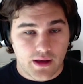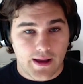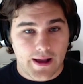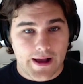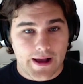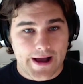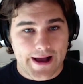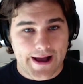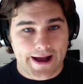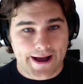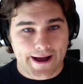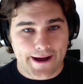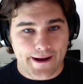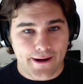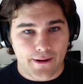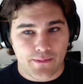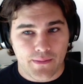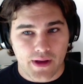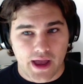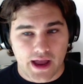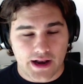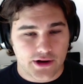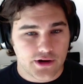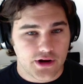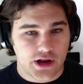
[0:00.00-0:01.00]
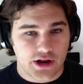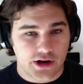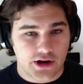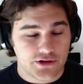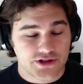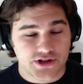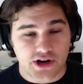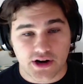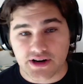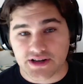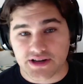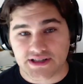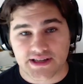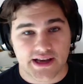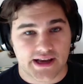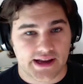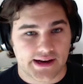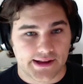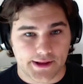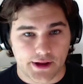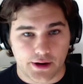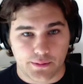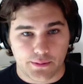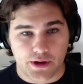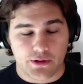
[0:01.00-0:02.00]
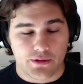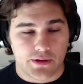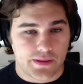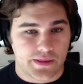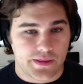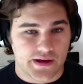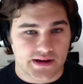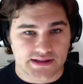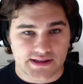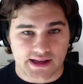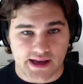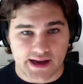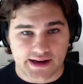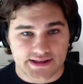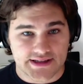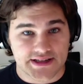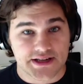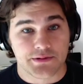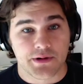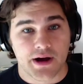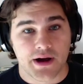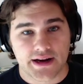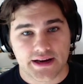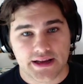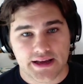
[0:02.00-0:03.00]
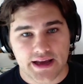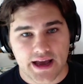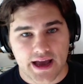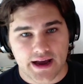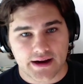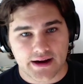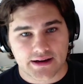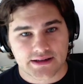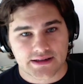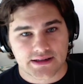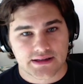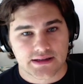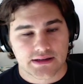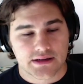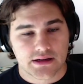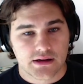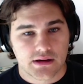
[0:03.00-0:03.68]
And you're starting to see it a little bit with things like DYDX